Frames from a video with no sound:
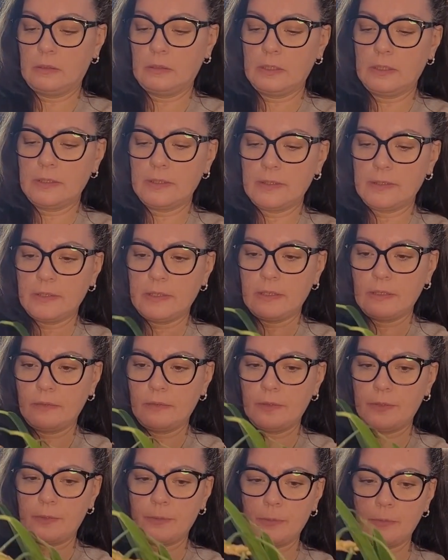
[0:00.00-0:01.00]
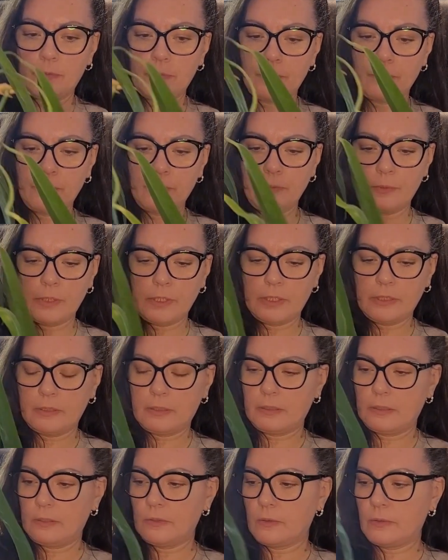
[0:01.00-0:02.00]
Let's see how these roots are doing.
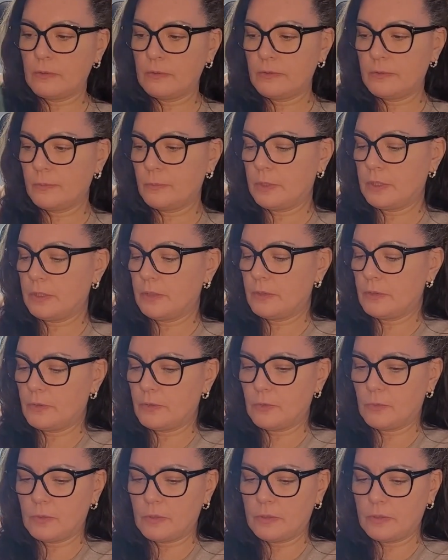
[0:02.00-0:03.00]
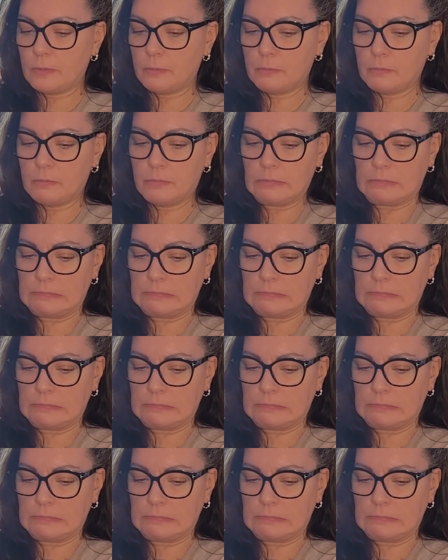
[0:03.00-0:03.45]
I don't want to destroy them.